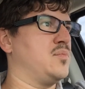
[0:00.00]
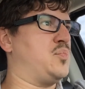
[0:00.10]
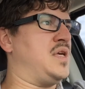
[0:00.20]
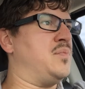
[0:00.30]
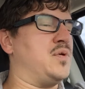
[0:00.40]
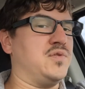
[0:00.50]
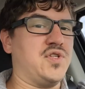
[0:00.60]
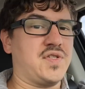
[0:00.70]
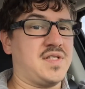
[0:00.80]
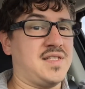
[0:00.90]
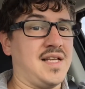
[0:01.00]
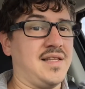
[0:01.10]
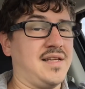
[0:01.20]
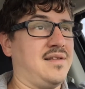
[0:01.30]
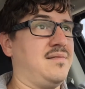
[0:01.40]
people just
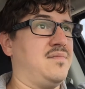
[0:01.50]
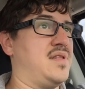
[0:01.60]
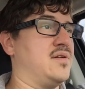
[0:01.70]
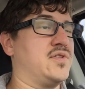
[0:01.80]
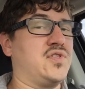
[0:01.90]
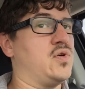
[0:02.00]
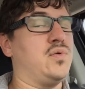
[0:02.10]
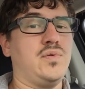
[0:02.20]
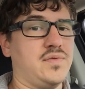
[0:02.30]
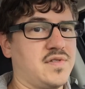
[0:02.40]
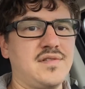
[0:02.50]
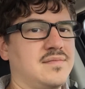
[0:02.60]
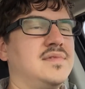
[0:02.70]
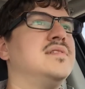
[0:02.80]
selling their souls.